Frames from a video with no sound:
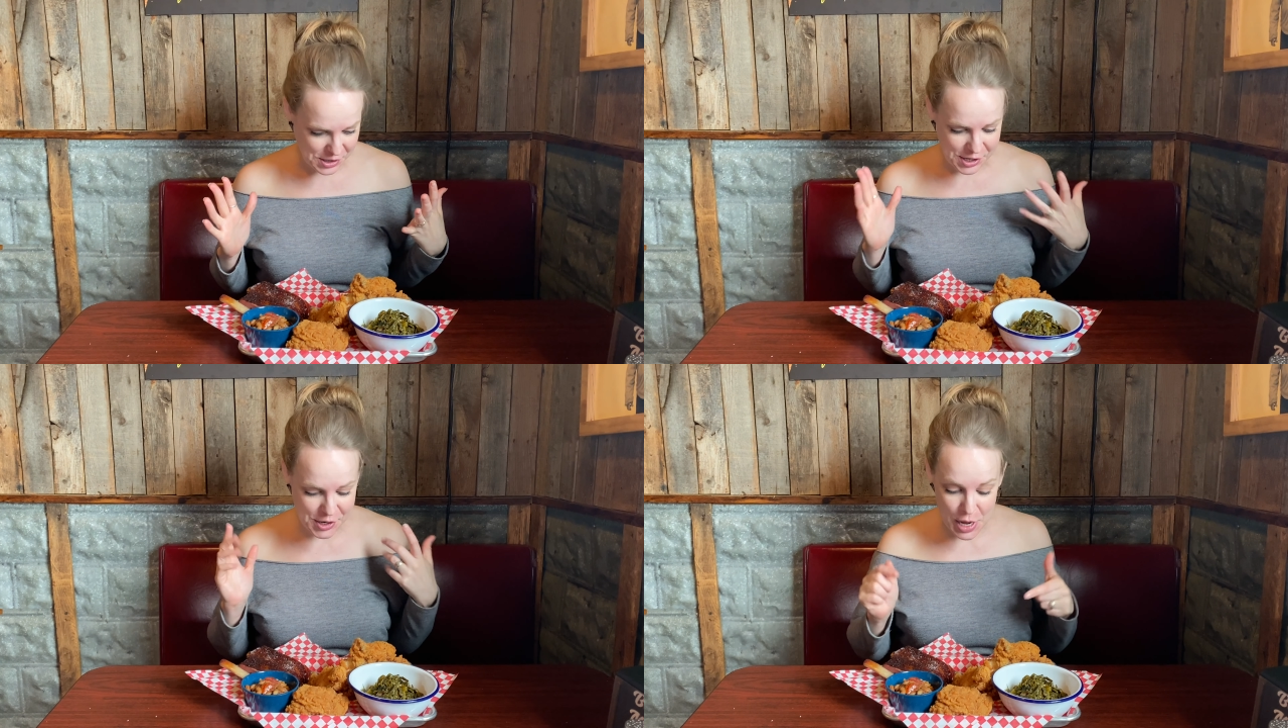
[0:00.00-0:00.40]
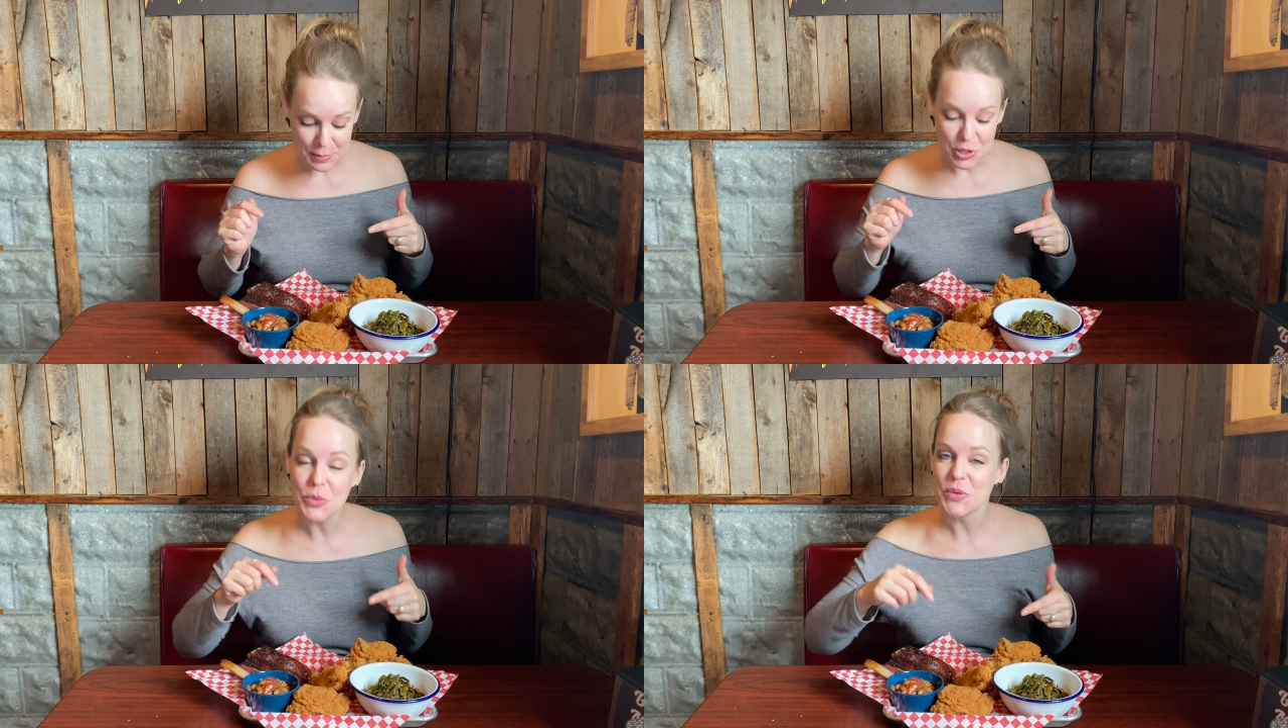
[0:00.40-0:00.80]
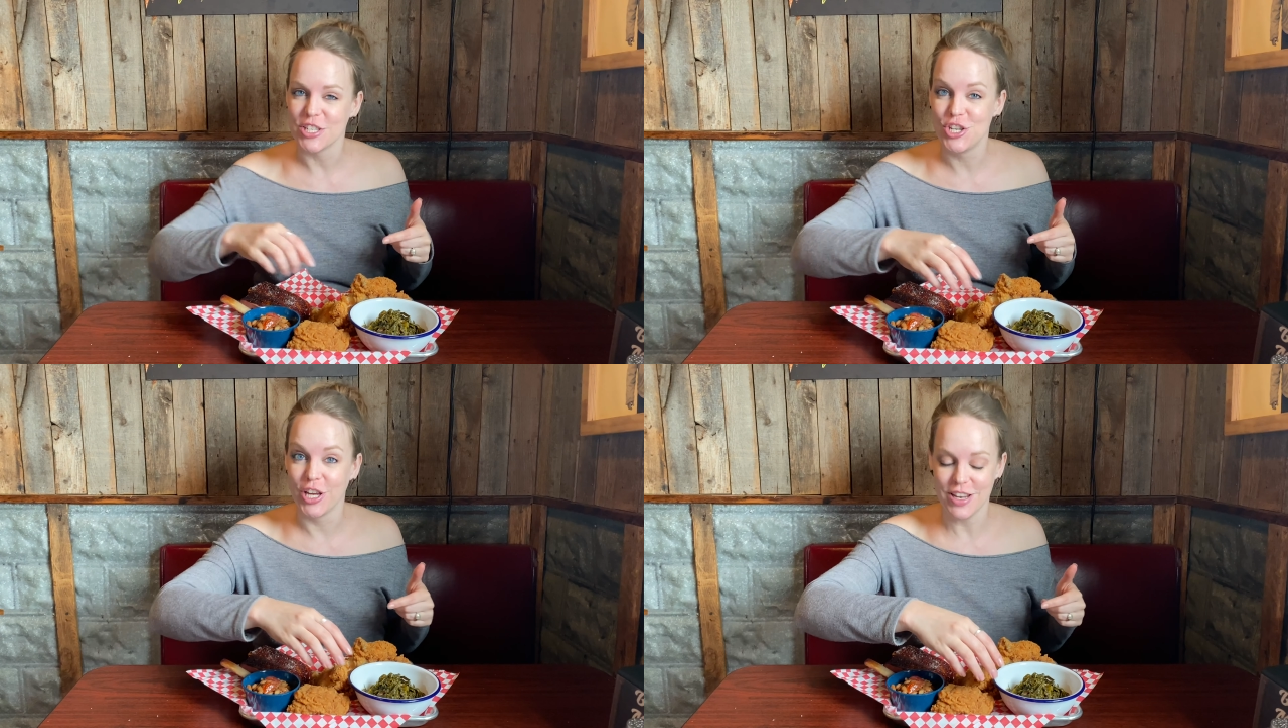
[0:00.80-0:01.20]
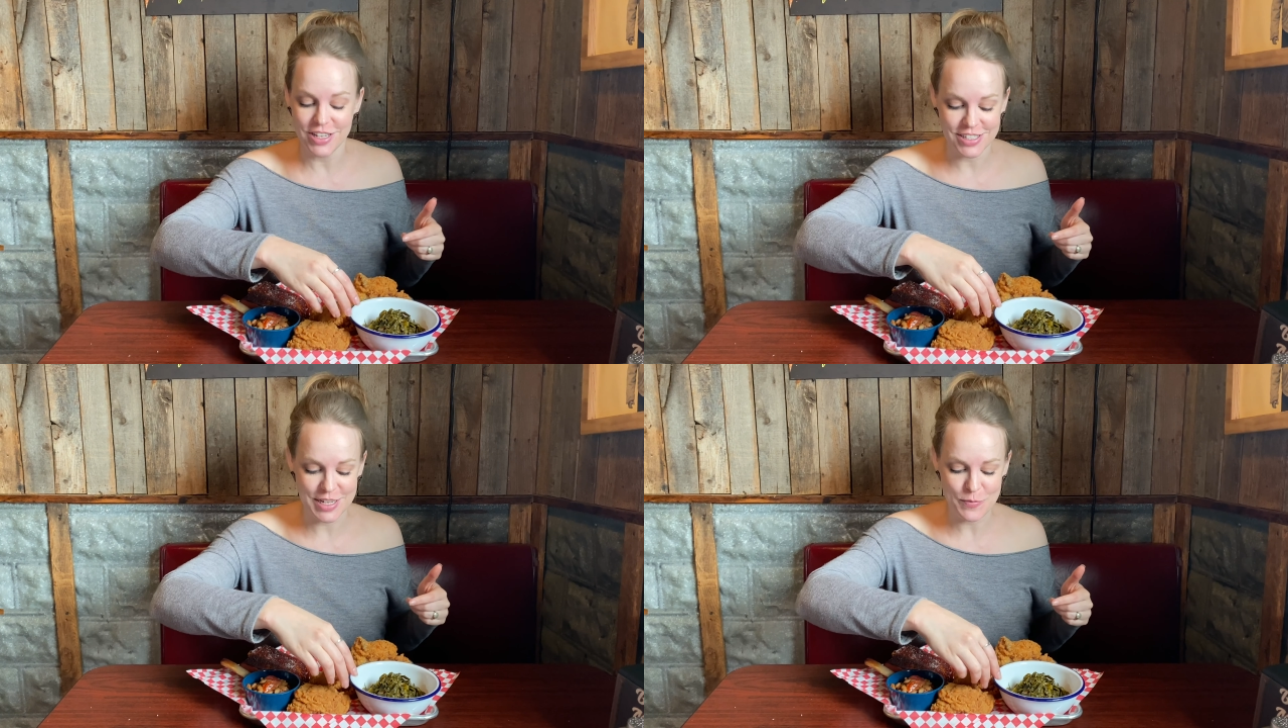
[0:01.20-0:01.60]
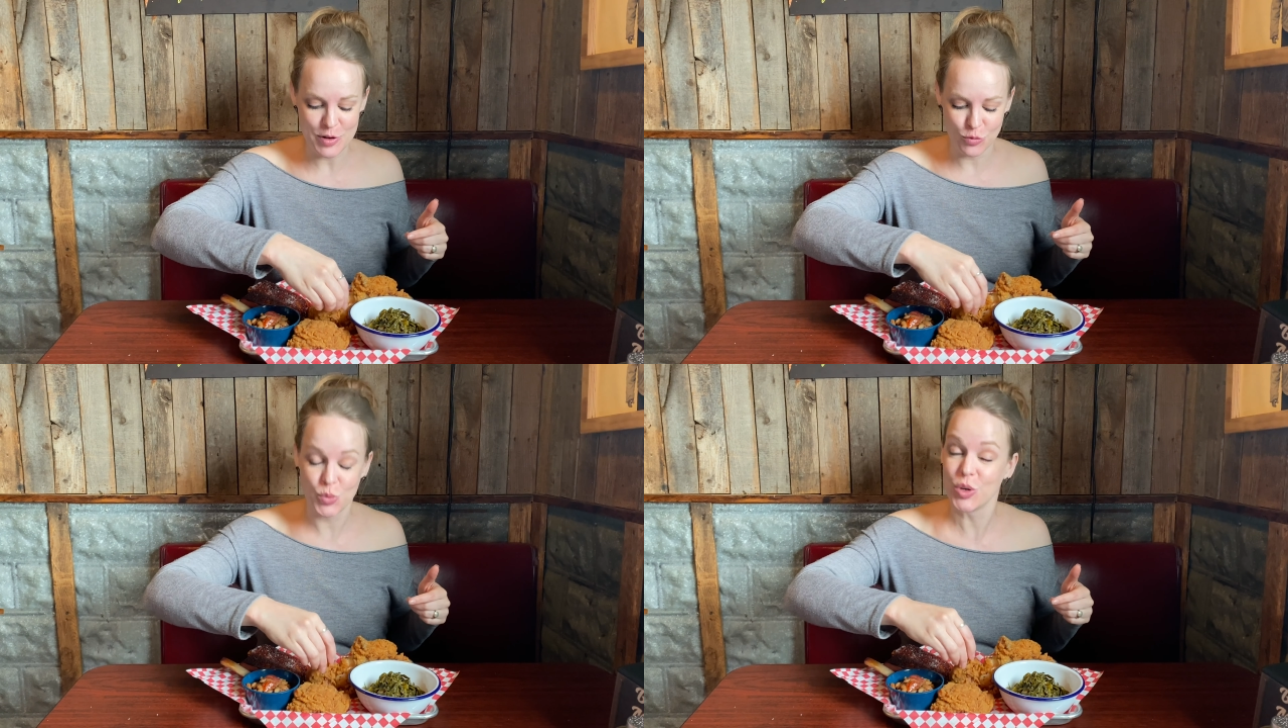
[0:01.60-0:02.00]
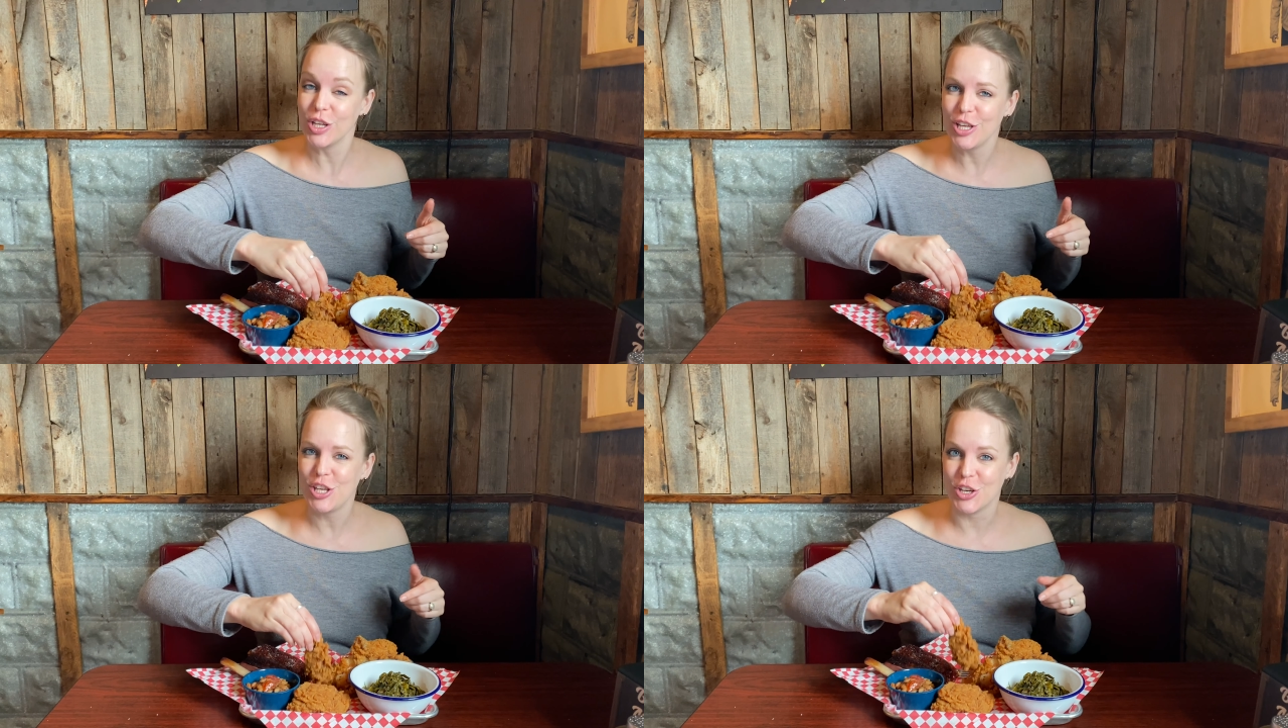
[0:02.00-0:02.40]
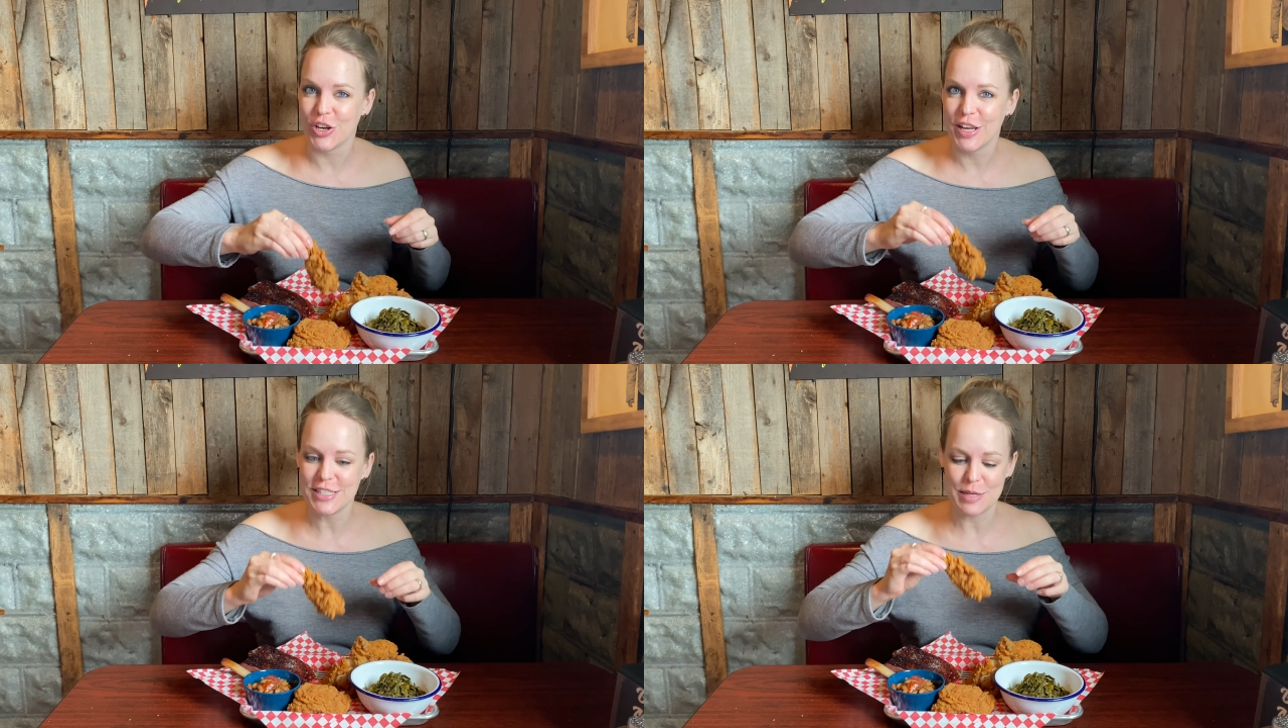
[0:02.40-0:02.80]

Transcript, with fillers: You know, I'm going with the chicken because I've been really curious